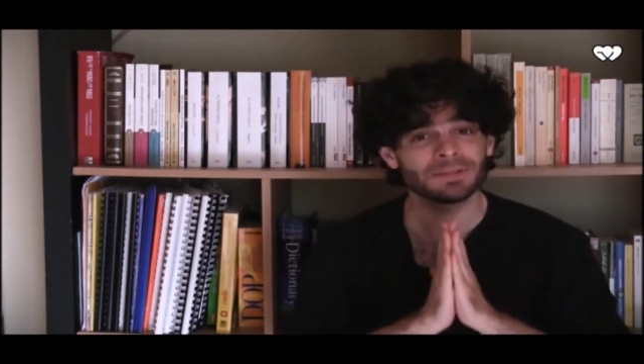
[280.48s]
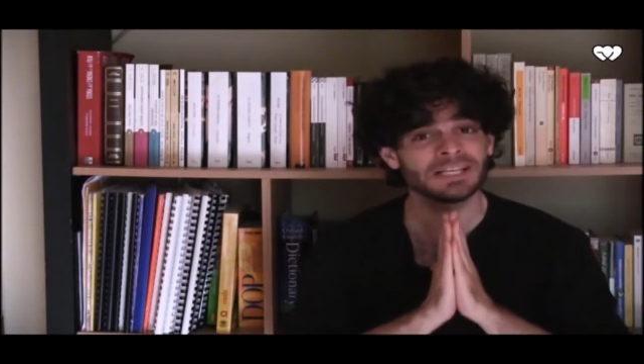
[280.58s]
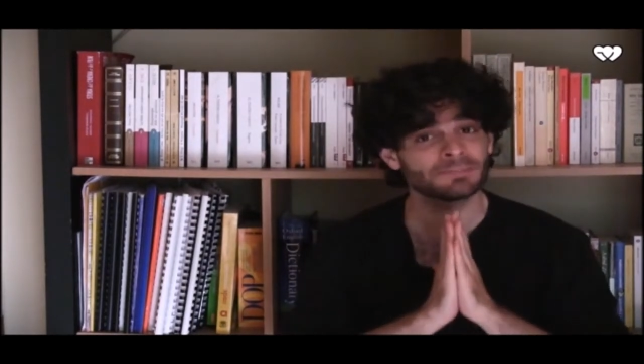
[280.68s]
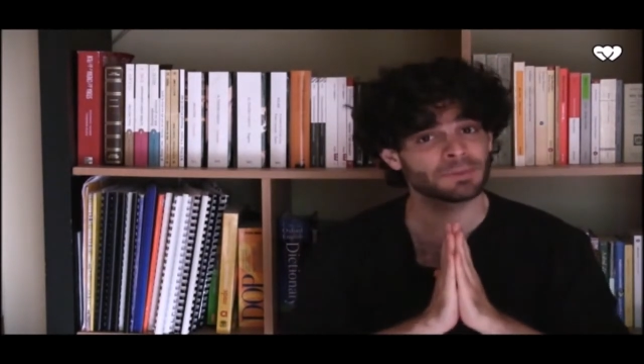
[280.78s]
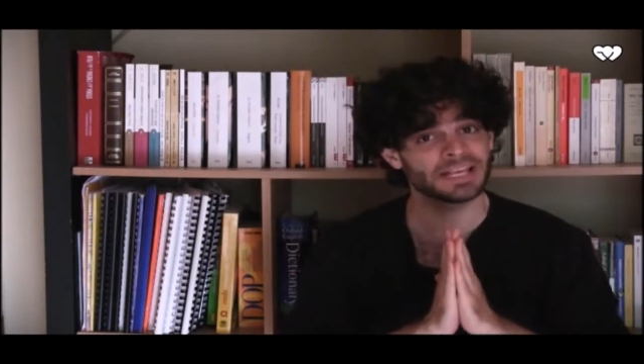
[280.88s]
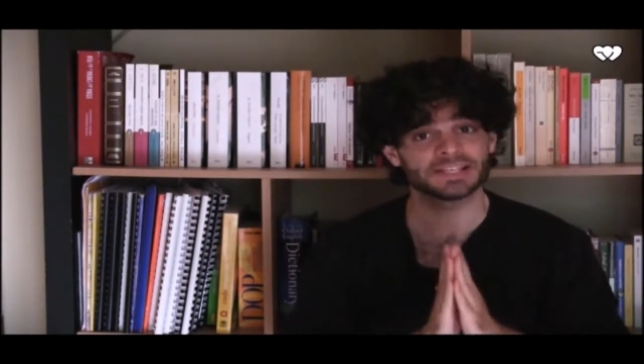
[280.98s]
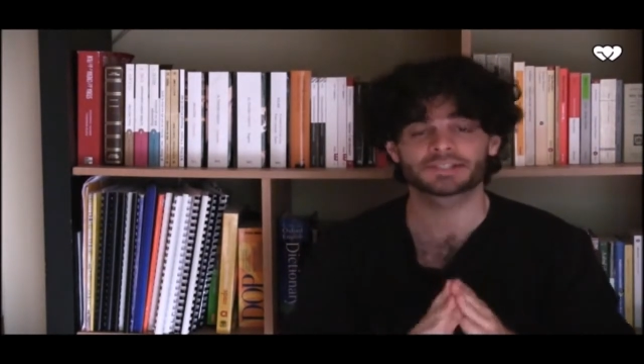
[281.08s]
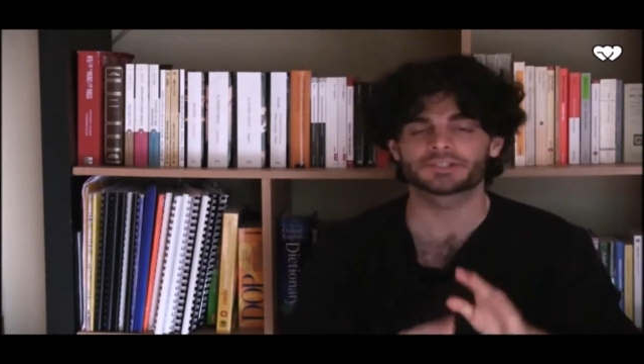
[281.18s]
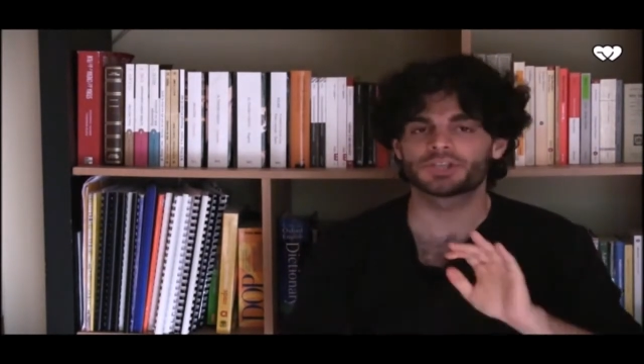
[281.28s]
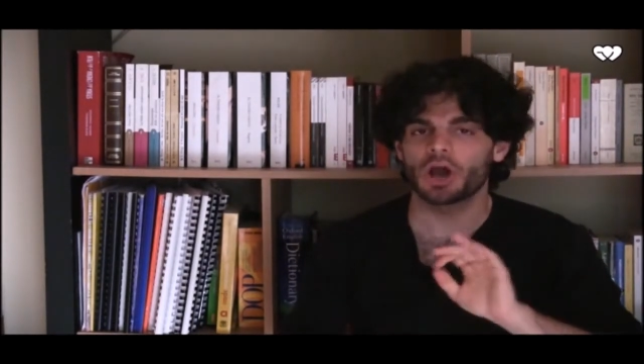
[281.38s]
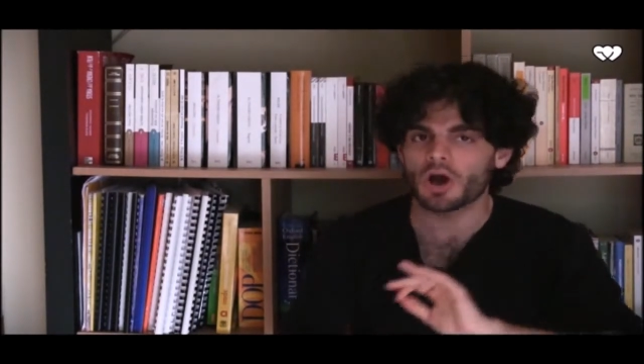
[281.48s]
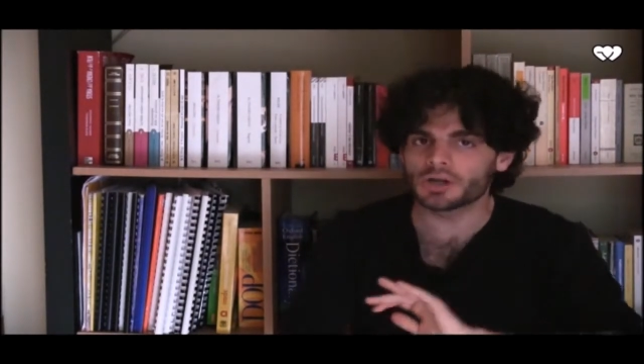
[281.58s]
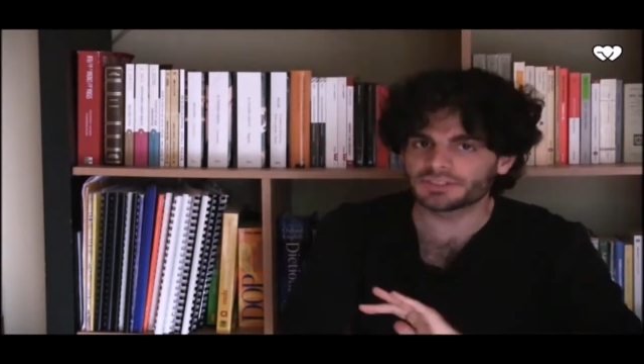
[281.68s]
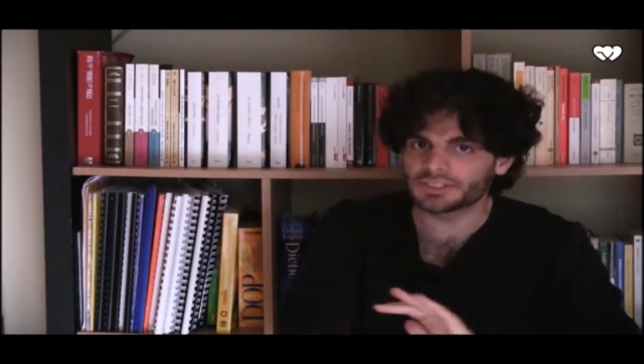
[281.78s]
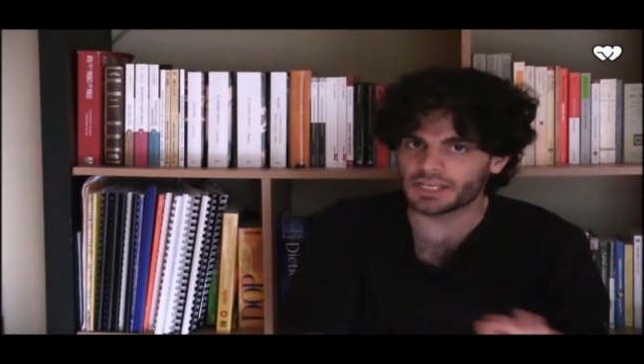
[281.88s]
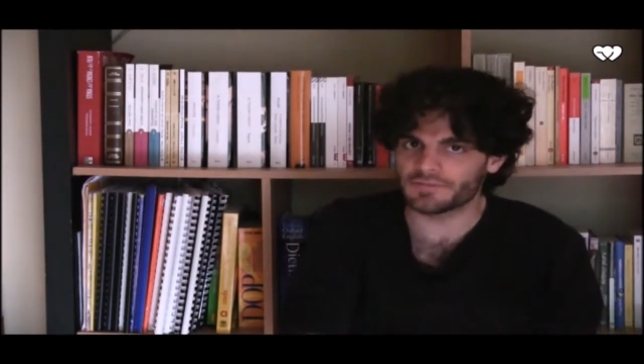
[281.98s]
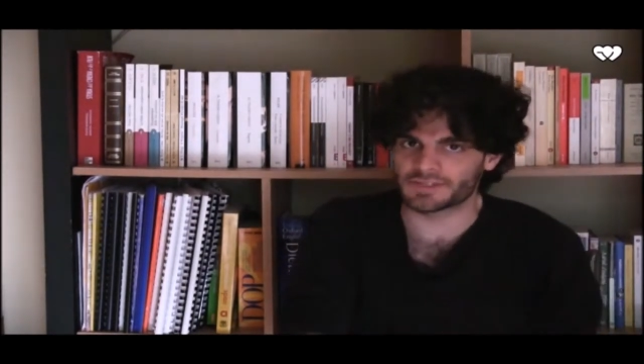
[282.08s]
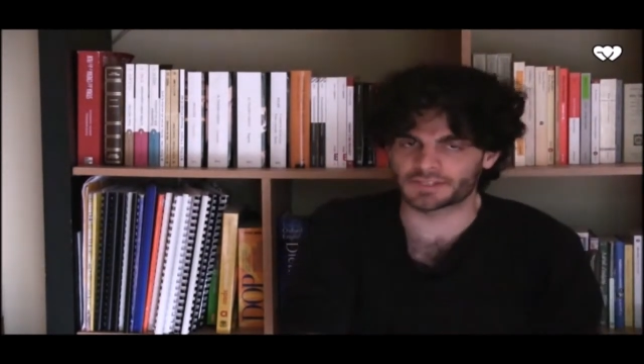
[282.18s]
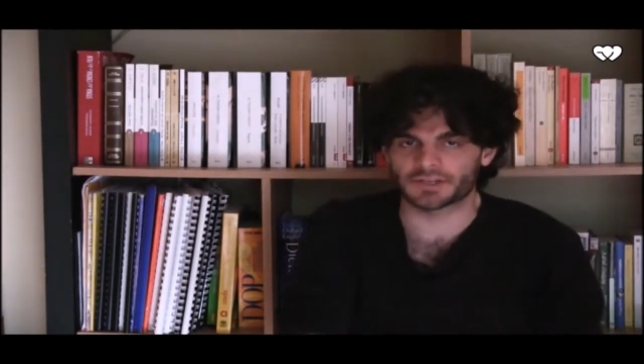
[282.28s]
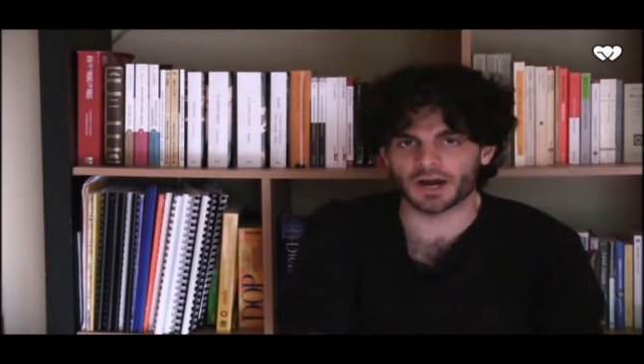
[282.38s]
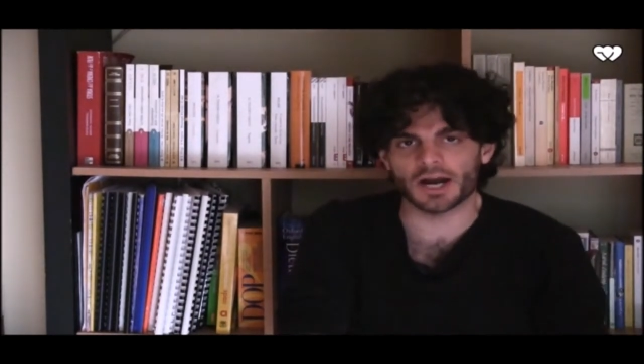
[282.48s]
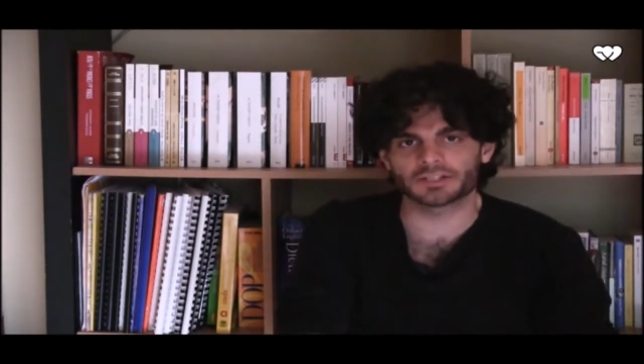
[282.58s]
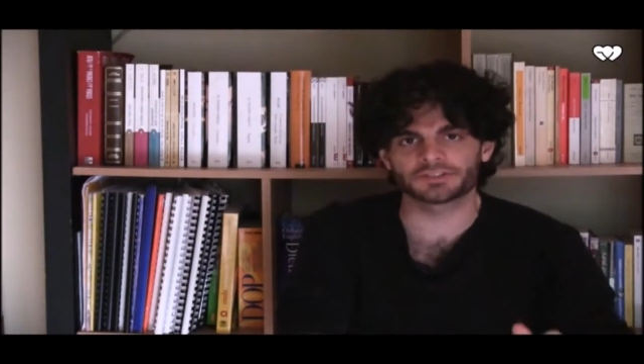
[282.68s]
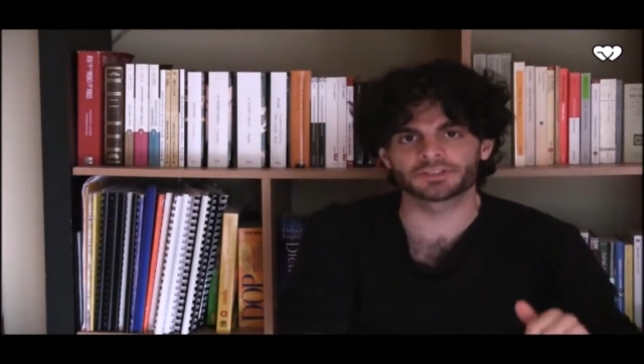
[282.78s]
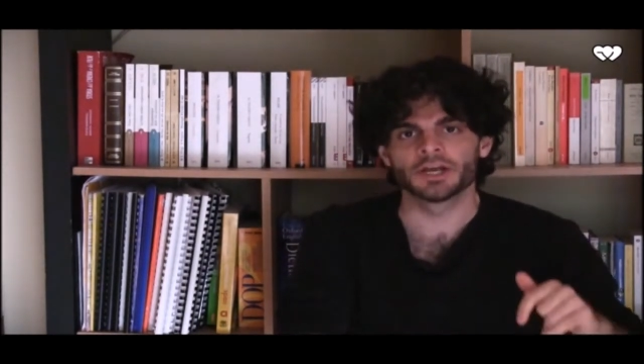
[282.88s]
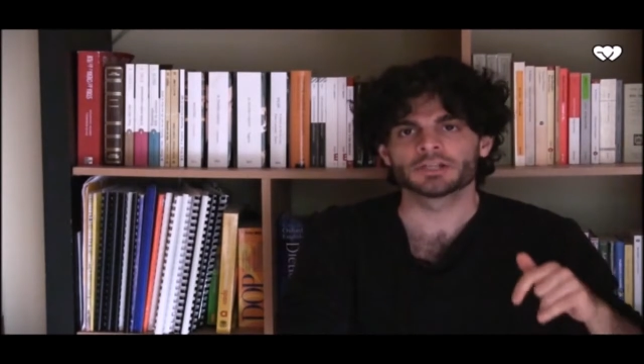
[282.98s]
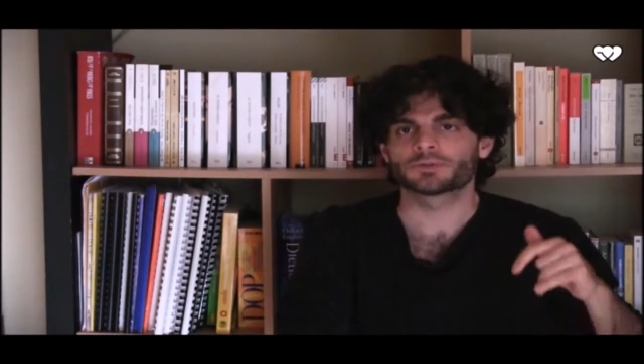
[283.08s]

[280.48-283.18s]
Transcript: please, please don't even start